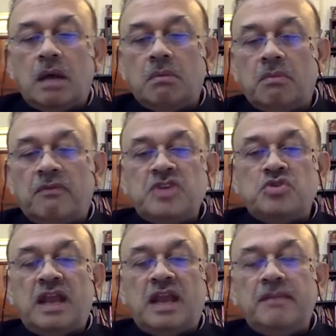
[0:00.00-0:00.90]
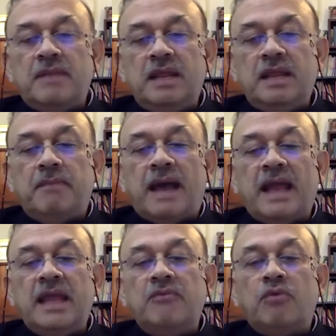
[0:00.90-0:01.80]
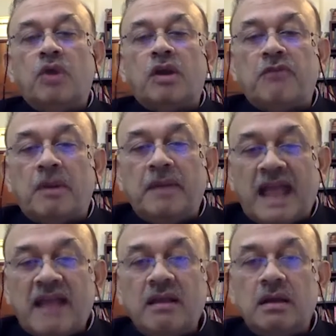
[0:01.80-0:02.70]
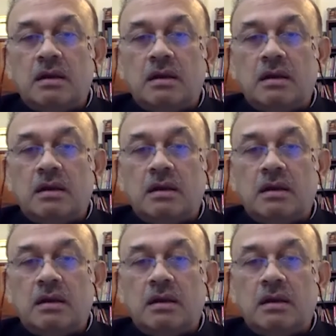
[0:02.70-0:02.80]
why should anybody buy water from a tanker,